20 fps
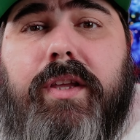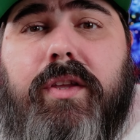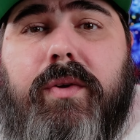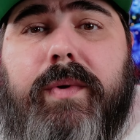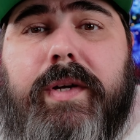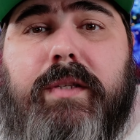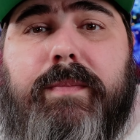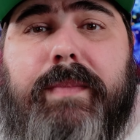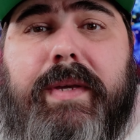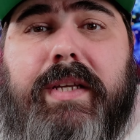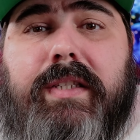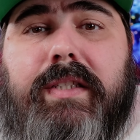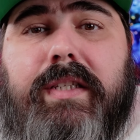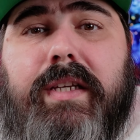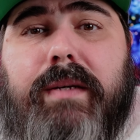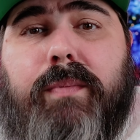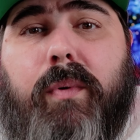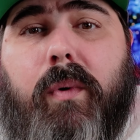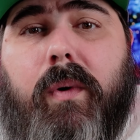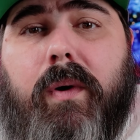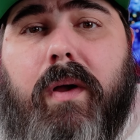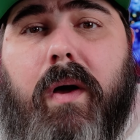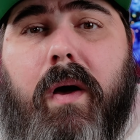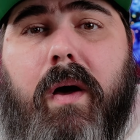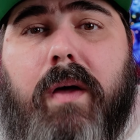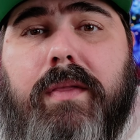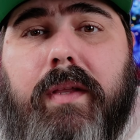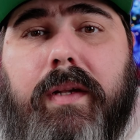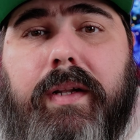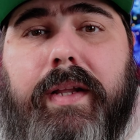USB-C port
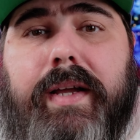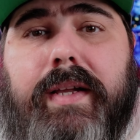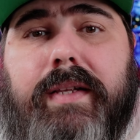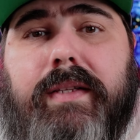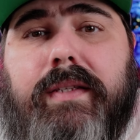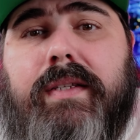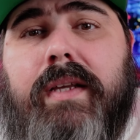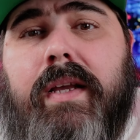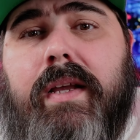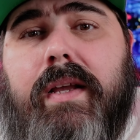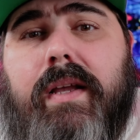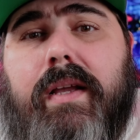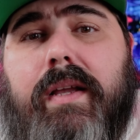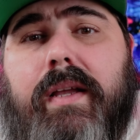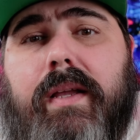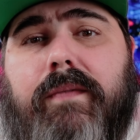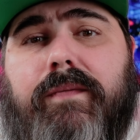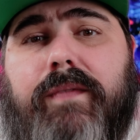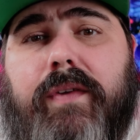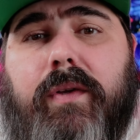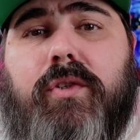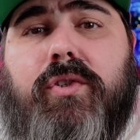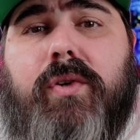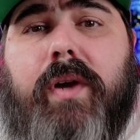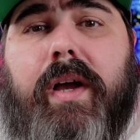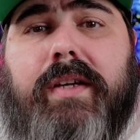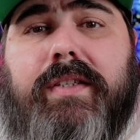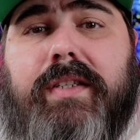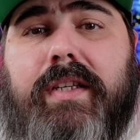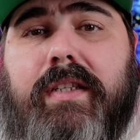on the lens,
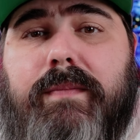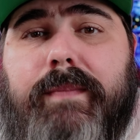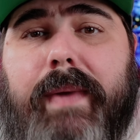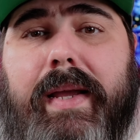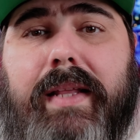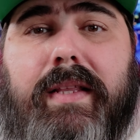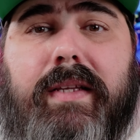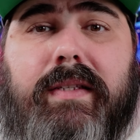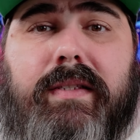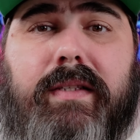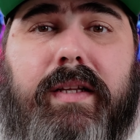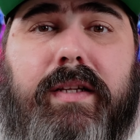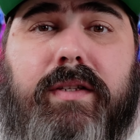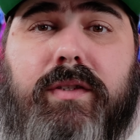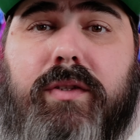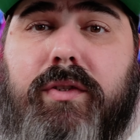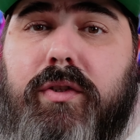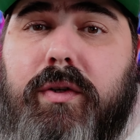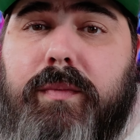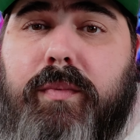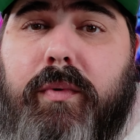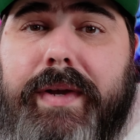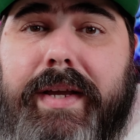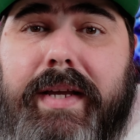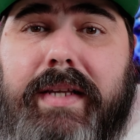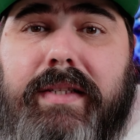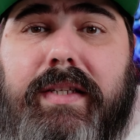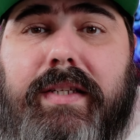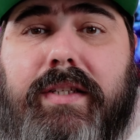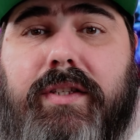Viltrox has made this lens super
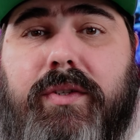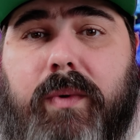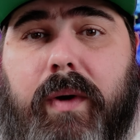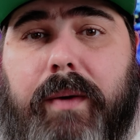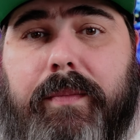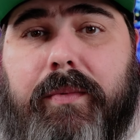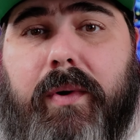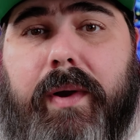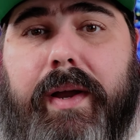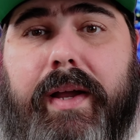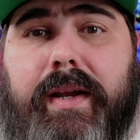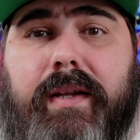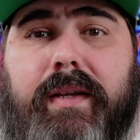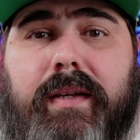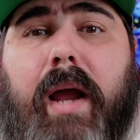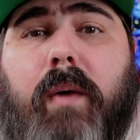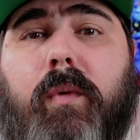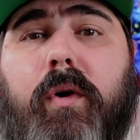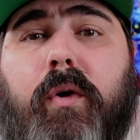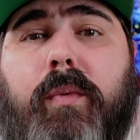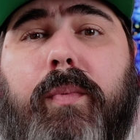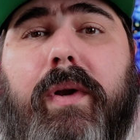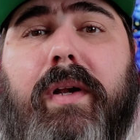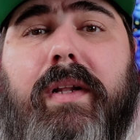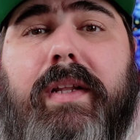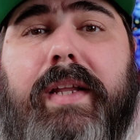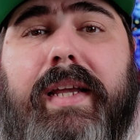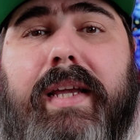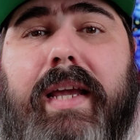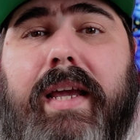easy to upgrade, and I will put a
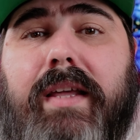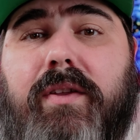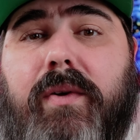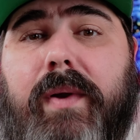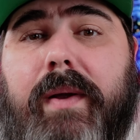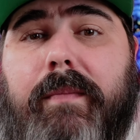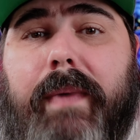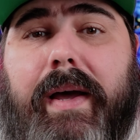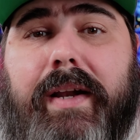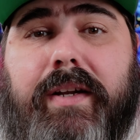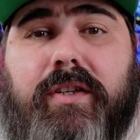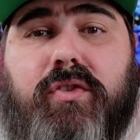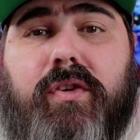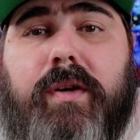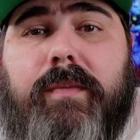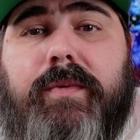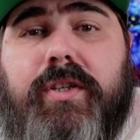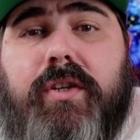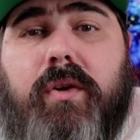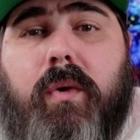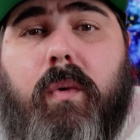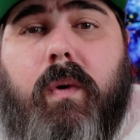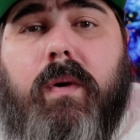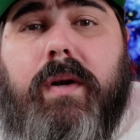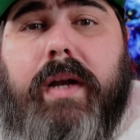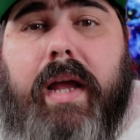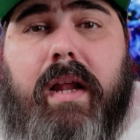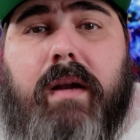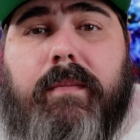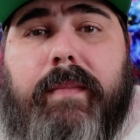link either in my description or
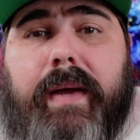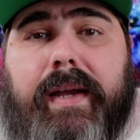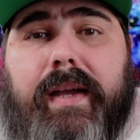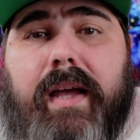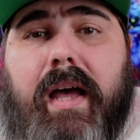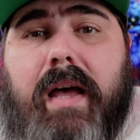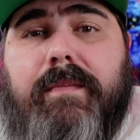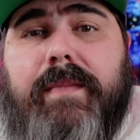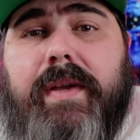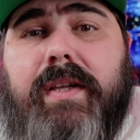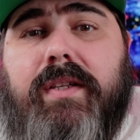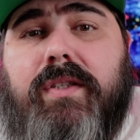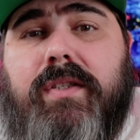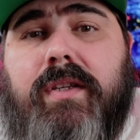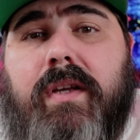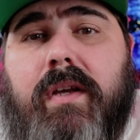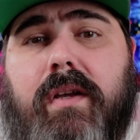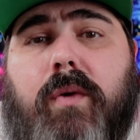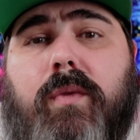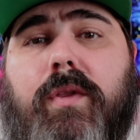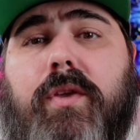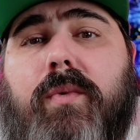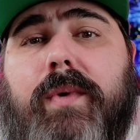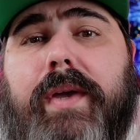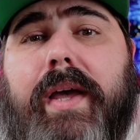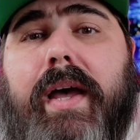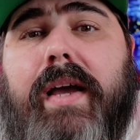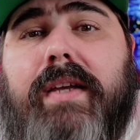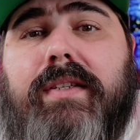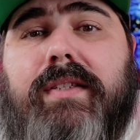down in my comments so that you
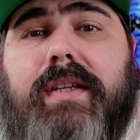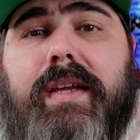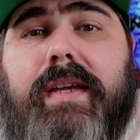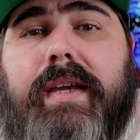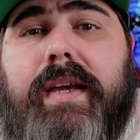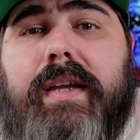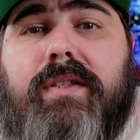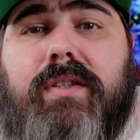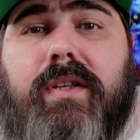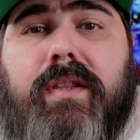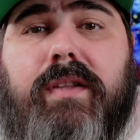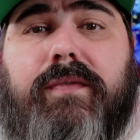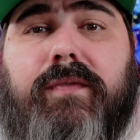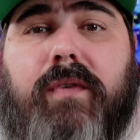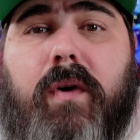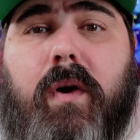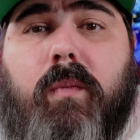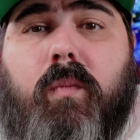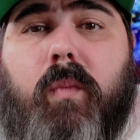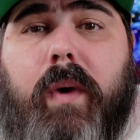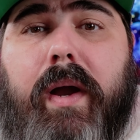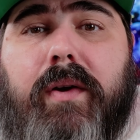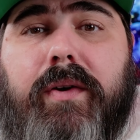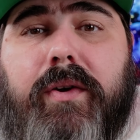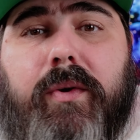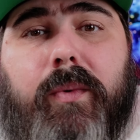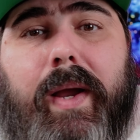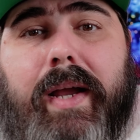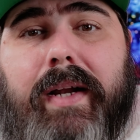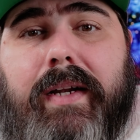guys can get to the firmware
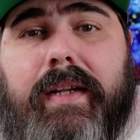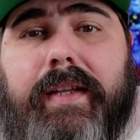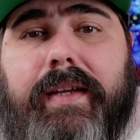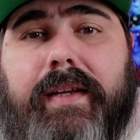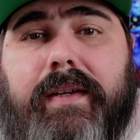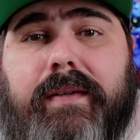directly.